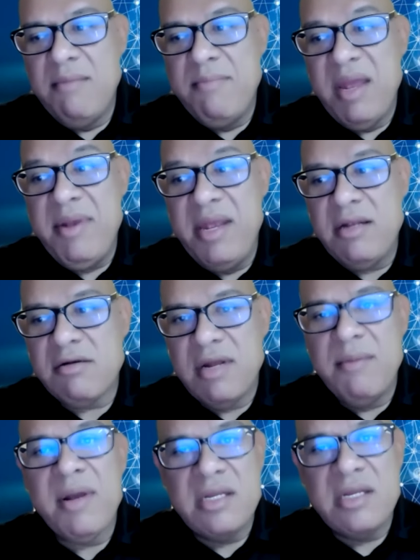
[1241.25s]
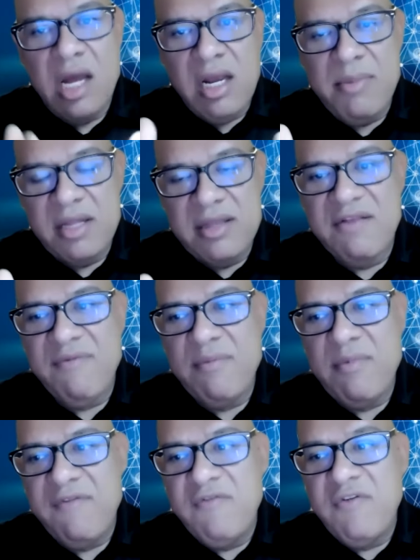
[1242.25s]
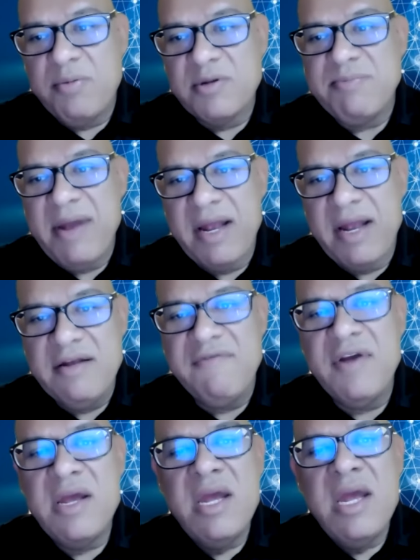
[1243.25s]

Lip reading: maybe Trenum could talk about this from a Volvo perspective,